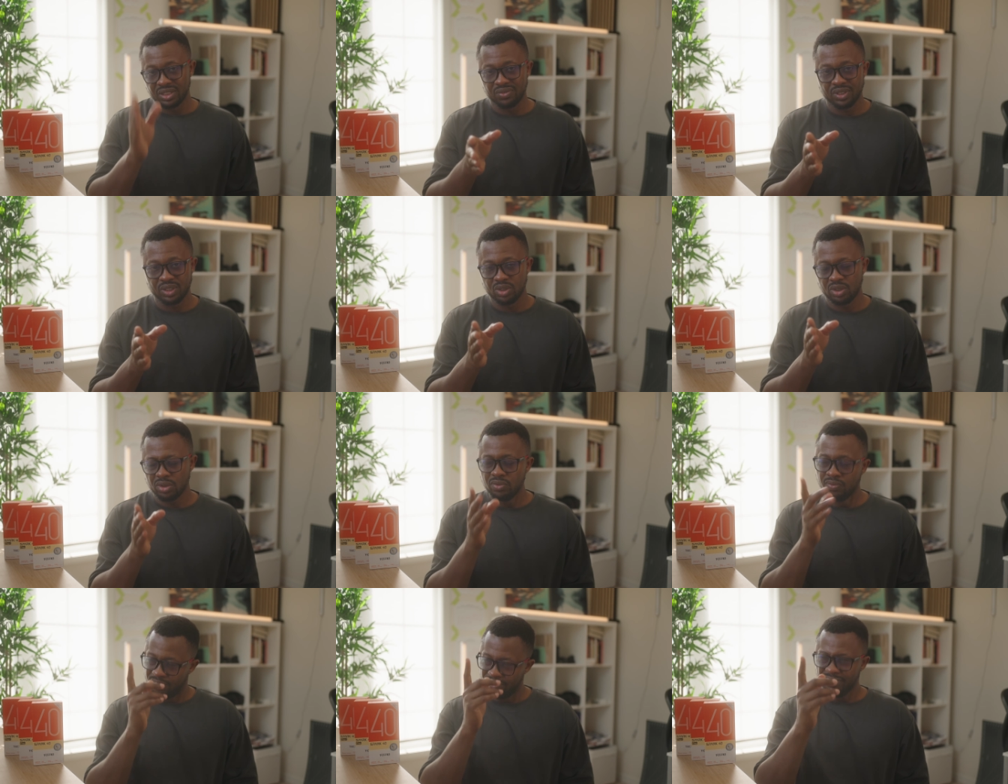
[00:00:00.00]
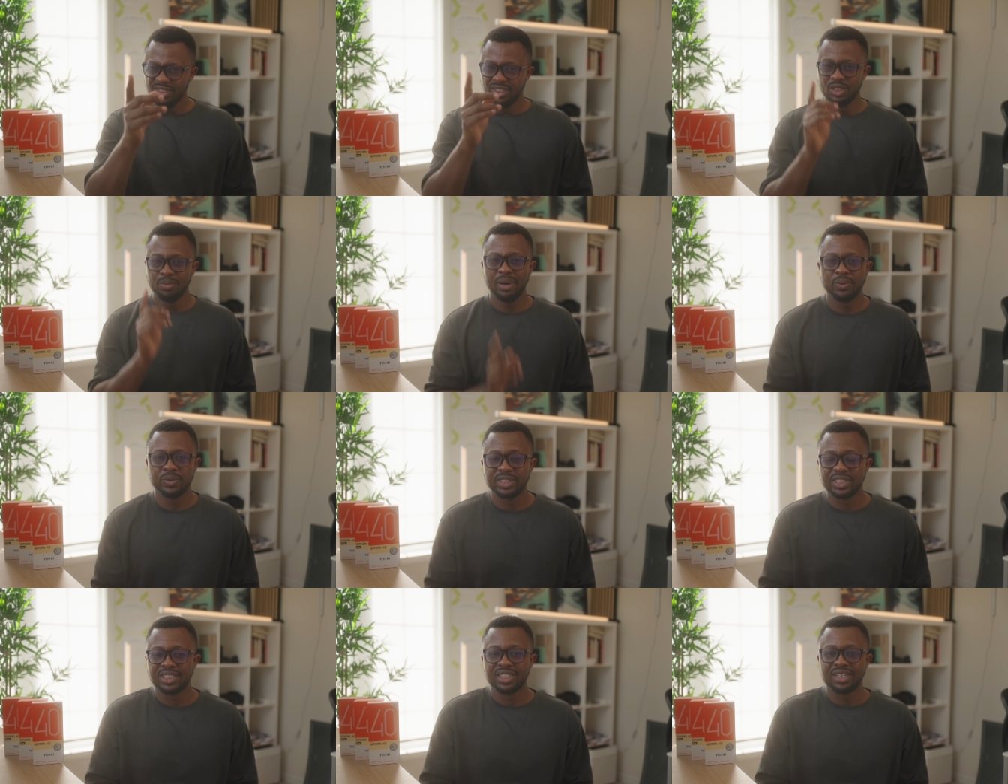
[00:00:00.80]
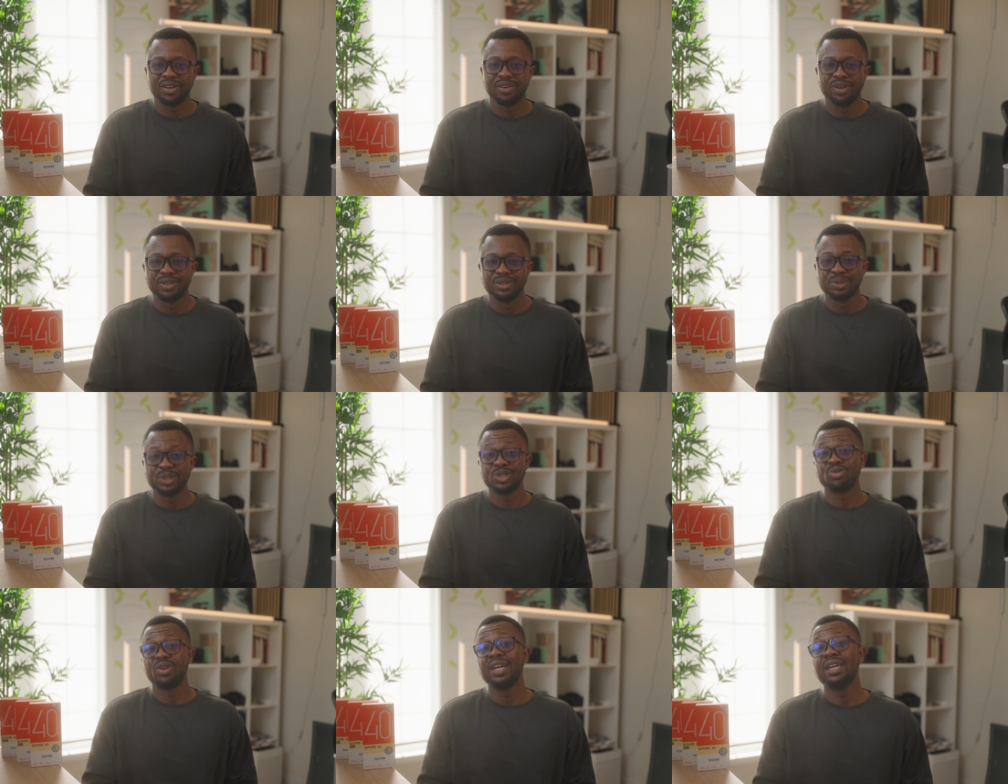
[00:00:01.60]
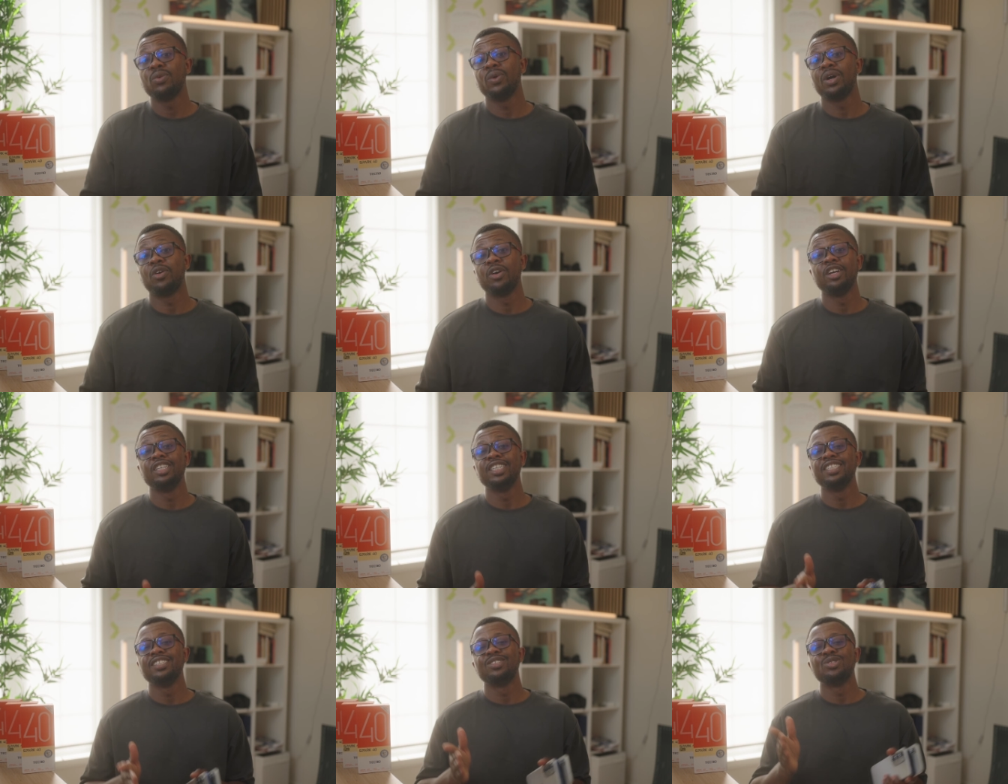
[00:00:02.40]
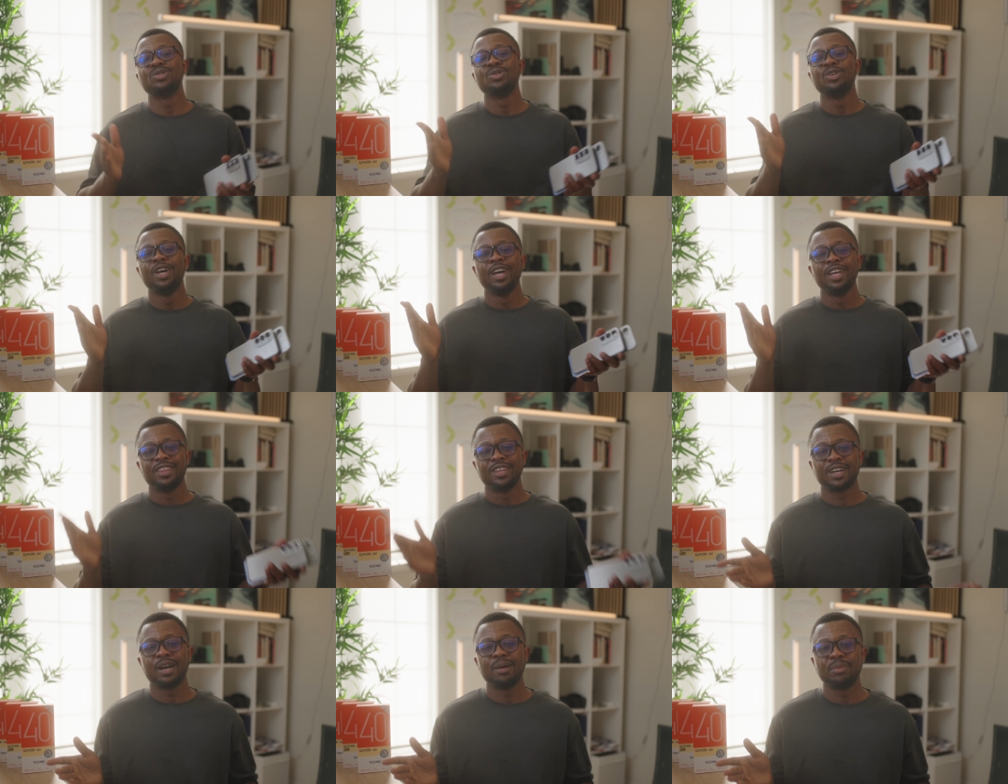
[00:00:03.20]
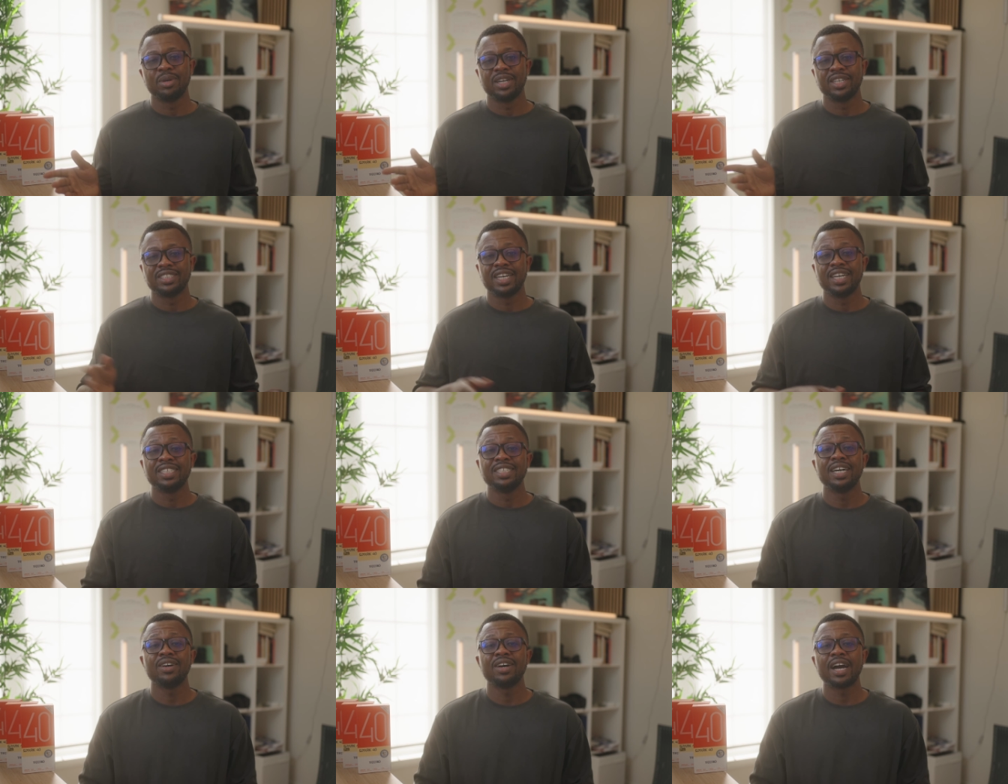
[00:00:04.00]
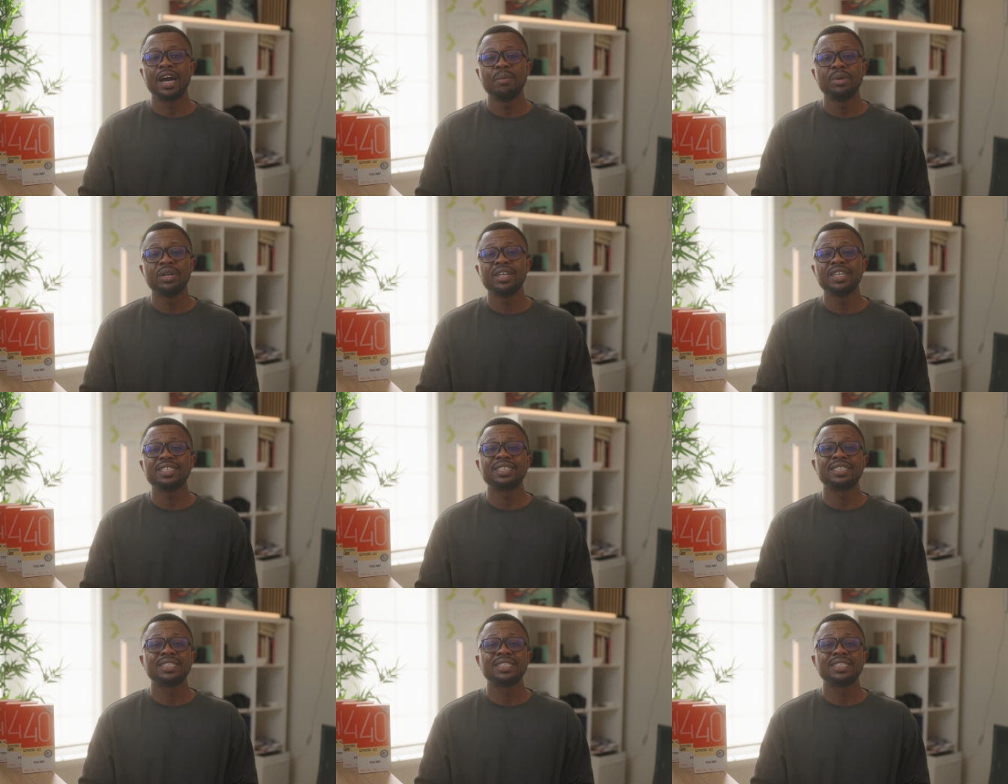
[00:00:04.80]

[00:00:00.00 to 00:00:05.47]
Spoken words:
video, so you might want to stick around, because right now we're going into the cameras, and now cameras